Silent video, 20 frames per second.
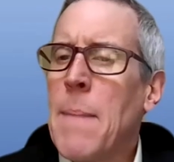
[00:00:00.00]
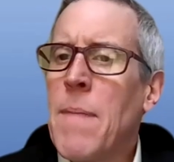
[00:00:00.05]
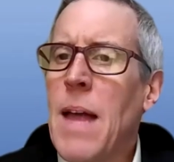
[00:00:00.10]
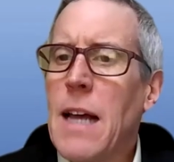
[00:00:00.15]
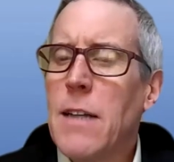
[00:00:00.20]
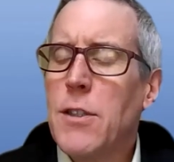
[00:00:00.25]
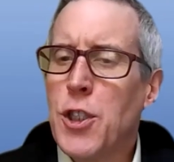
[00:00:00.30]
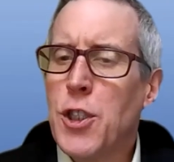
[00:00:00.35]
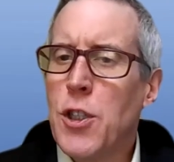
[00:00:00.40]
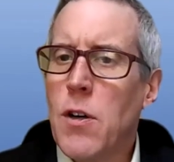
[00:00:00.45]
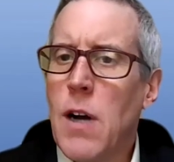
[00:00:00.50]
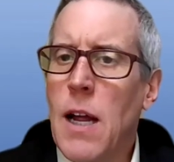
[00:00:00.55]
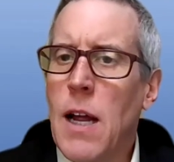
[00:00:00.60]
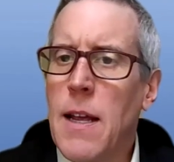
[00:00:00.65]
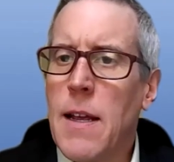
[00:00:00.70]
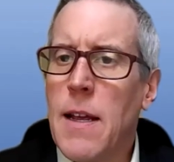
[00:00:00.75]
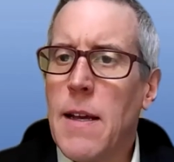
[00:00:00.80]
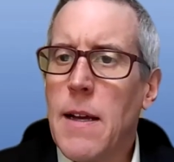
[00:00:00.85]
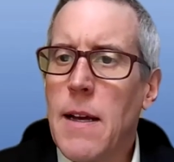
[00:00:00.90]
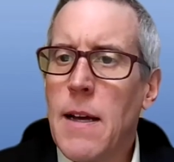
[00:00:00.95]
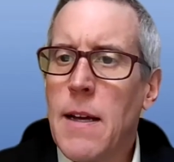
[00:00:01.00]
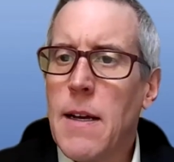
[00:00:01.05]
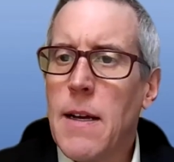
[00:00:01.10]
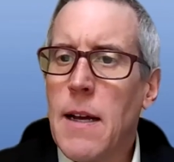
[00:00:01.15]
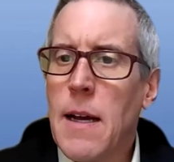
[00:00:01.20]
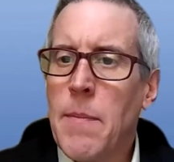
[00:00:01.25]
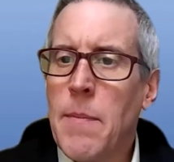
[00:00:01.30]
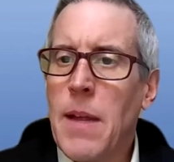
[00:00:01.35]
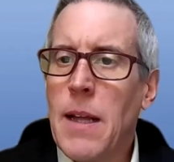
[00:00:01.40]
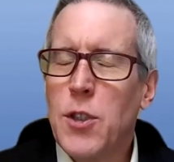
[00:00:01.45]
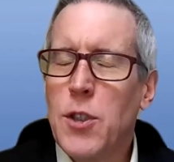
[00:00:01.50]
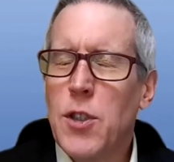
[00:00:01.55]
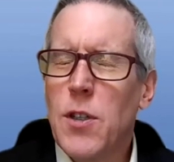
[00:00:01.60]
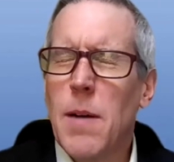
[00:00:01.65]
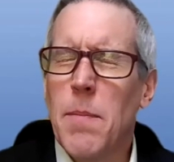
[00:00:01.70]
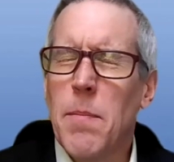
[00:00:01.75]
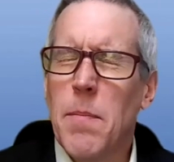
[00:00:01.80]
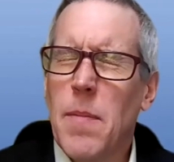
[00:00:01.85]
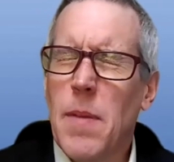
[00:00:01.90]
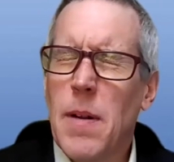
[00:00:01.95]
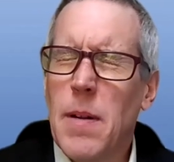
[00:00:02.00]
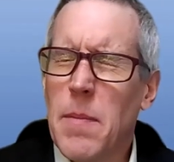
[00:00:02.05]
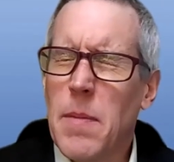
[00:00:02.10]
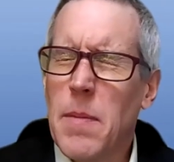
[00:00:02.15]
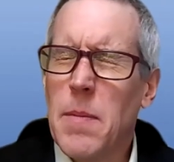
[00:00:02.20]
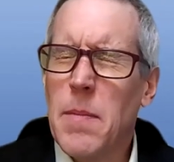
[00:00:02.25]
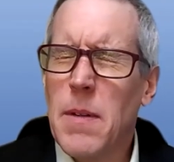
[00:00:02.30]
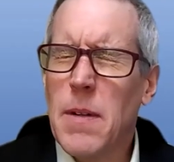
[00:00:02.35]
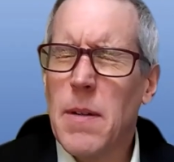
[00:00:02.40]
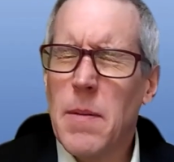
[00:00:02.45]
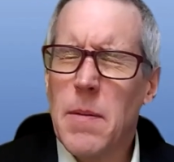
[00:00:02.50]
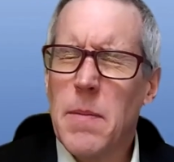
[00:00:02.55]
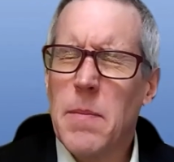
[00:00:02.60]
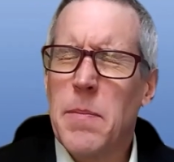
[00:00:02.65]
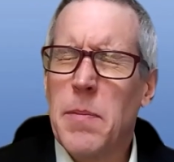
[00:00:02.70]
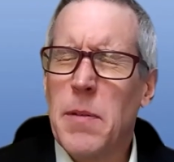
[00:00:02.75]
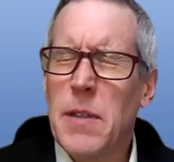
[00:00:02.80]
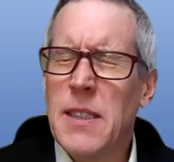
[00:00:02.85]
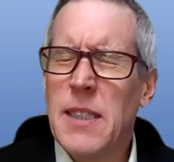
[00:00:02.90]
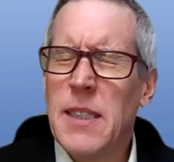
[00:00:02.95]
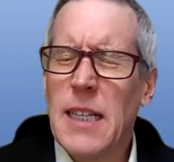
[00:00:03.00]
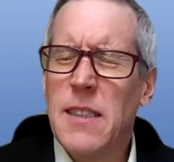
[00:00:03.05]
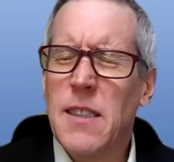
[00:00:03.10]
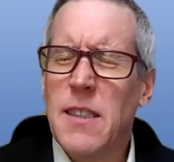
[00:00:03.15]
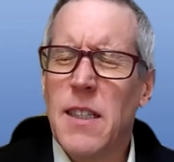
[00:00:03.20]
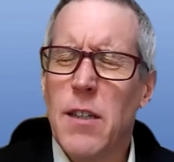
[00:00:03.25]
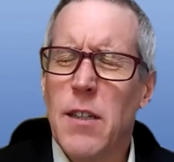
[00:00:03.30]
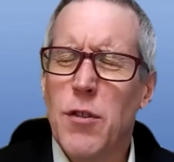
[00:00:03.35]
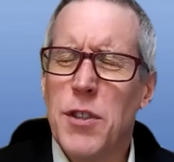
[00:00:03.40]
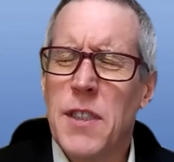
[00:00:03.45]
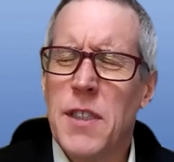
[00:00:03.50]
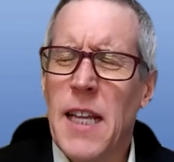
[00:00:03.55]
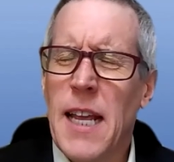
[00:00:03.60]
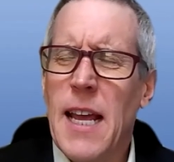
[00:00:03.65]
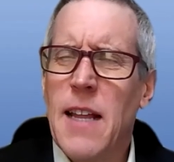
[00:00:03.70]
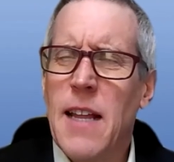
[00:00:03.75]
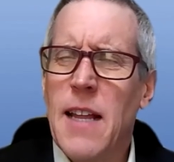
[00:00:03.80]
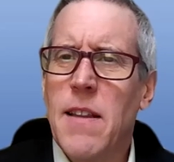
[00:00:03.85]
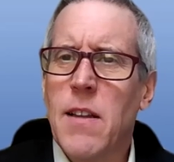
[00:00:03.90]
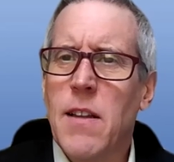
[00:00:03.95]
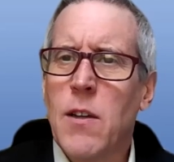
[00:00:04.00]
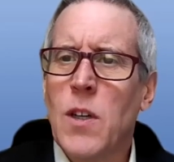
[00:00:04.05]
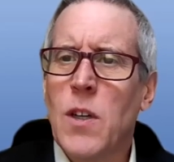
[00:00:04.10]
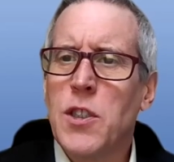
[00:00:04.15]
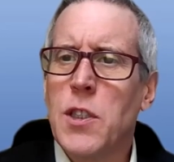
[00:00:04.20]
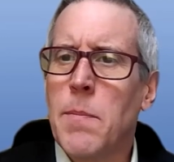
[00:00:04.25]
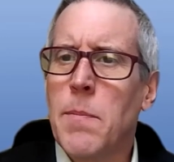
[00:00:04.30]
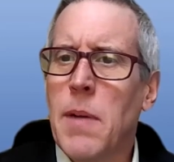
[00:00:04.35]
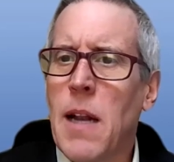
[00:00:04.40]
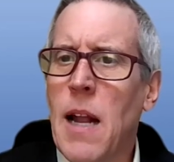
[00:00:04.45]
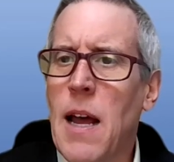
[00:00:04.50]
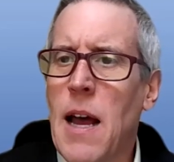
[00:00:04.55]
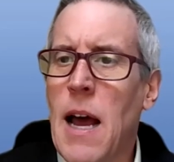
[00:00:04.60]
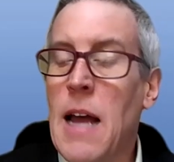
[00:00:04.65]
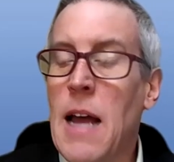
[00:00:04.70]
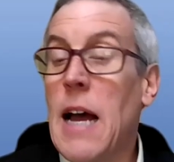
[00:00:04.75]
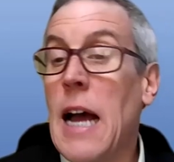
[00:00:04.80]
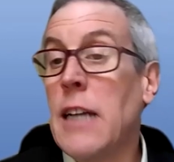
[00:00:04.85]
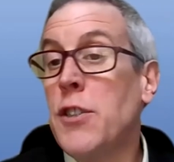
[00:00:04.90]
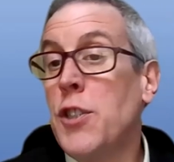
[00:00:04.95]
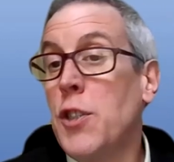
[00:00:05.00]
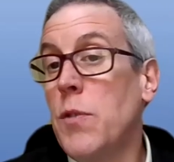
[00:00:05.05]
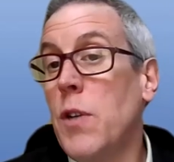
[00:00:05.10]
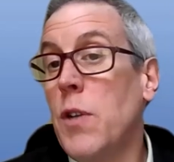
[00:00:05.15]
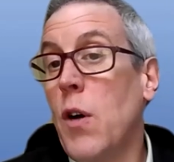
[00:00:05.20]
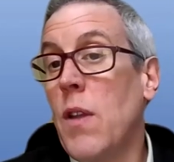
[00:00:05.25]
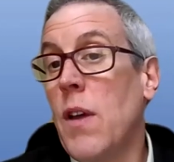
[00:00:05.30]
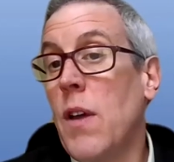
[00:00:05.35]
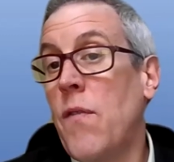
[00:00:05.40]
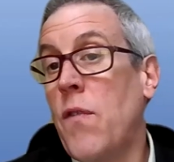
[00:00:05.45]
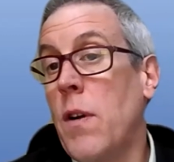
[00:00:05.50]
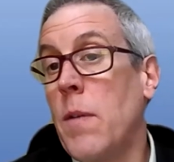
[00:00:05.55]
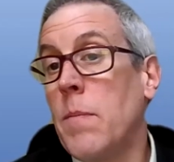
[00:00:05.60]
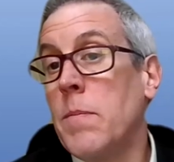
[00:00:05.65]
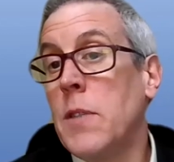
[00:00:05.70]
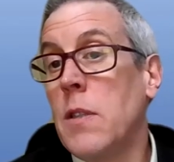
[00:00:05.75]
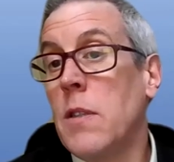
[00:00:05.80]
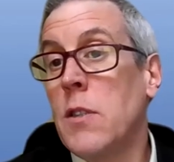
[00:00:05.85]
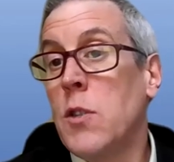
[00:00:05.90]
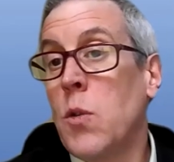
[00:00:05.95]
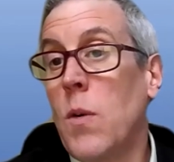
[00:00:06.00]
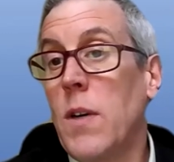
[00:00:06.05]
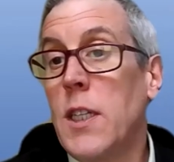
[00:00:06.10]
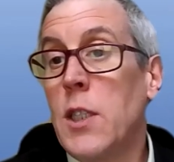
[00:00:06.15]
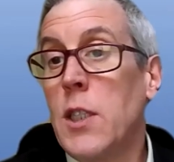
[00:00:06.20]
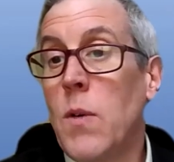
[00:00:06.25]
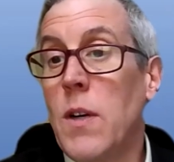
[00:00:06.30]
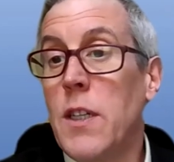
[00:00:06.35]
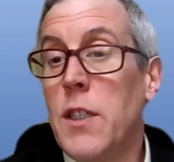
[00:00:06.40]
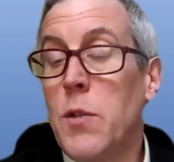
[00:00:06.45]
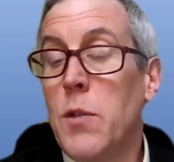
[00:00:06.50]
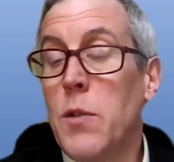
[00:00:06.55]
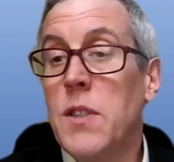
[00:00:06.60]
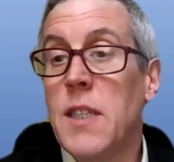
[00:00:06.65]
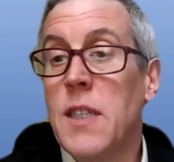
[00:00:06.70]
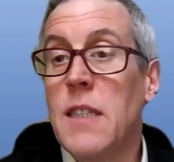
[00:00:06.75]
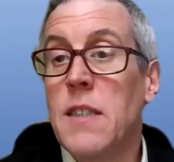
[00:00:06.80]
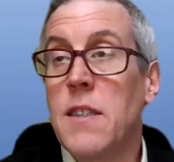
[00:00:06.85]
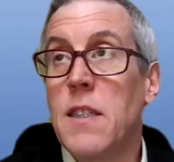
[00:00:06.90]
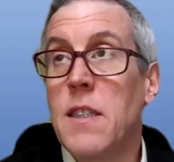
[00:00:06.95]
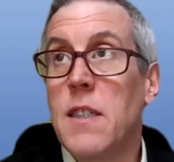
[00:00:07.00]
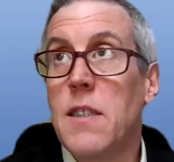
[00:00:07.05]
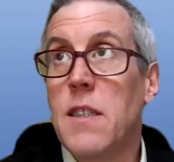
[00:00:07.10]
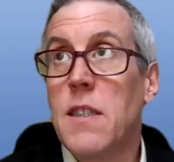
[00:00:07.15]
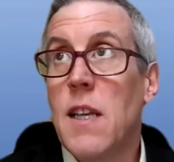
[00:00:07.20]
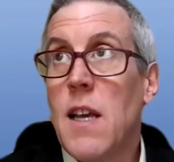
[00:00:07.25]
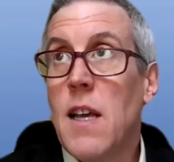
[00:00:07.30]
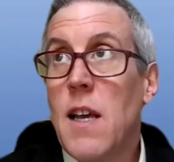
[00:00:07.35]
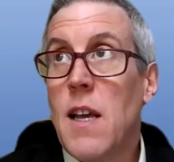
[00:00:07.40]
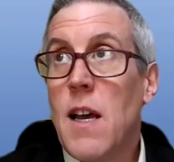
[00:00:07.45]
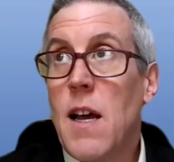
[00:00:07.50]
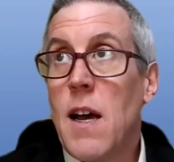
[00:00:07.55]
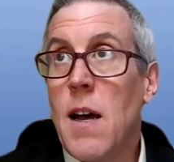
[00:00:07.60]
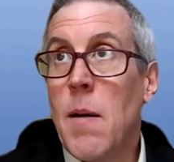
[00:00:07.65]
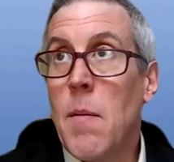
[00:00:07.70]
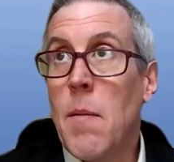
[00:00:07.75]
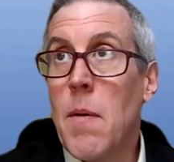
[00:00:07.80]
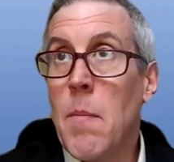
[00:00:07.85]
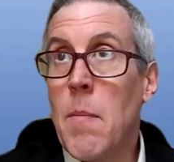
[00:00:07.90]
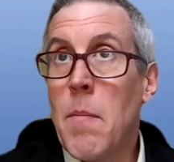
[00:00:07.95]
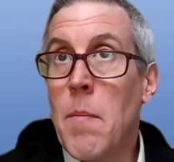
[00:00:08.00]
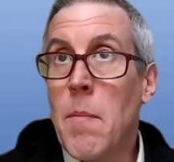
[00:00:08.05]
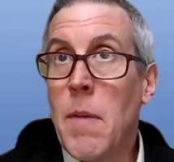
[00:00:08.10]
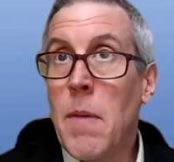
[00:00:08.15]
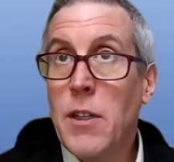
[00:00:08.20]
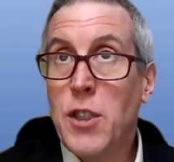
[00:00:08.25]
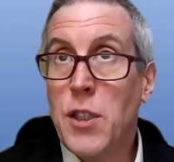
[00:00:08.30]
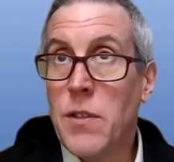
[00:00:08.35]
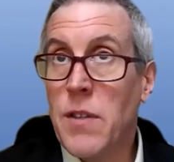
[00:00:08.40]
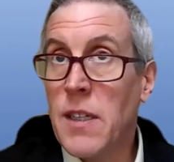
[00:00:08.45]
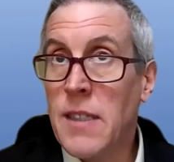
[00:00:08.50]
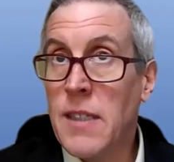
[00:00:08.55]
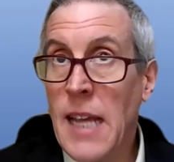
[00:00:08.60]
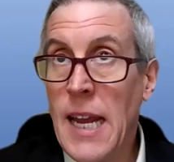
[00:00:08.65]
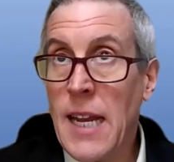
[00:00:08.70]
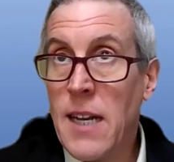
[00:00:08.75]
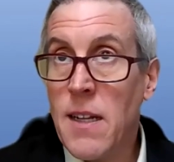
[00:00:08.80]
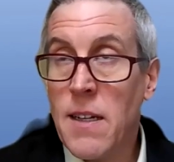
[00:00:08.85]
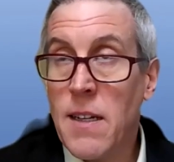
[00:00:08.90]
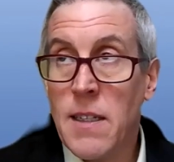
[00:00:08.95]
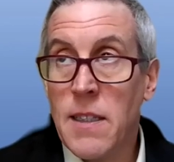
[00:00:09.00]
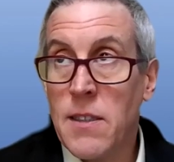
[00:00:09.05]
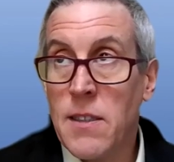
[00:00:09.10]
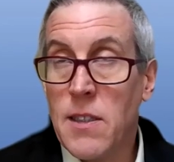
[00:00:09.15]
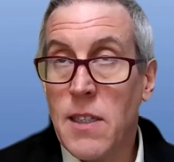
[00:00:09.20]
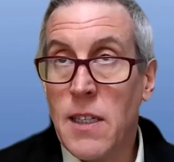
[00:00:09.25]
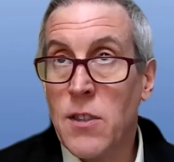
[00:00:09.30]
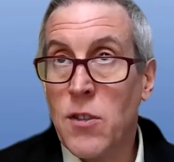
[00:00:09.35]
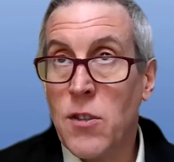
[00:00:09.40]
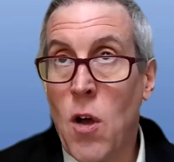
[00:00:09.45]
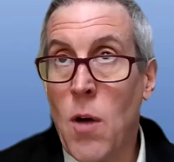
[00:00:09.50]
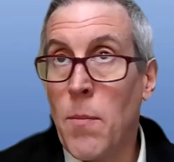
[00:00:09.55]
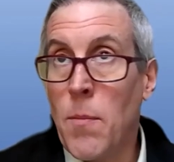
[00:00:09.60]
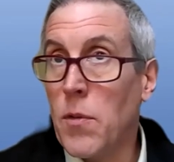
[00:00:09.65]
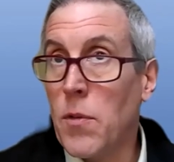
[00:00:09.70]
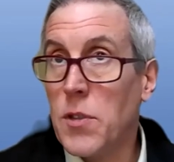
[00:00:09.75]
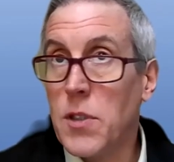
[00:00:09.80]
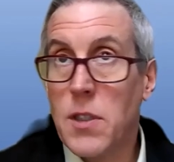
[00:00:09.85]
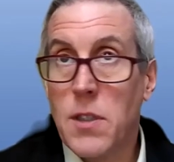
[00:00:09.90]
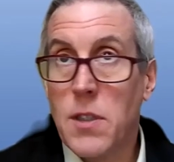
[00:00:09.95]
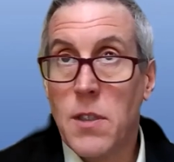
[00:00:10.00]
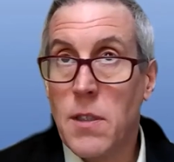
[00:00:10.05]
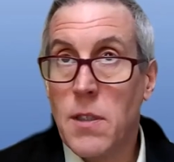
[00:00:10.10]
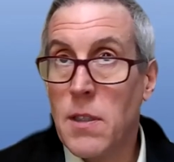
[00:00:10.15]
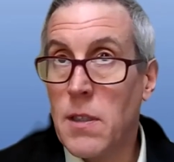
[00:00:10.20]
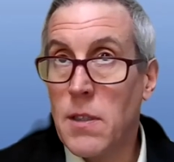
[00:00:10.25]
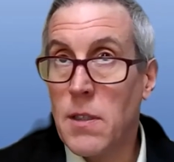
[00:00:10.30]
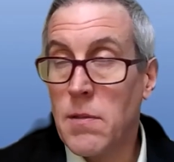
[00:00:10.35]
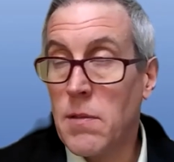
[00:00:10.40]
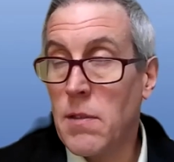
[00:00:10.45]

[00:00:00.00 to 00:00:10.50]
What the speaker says: not sure I'm precisely understand the question, but I do know that from the 2022 census, much of the data is almost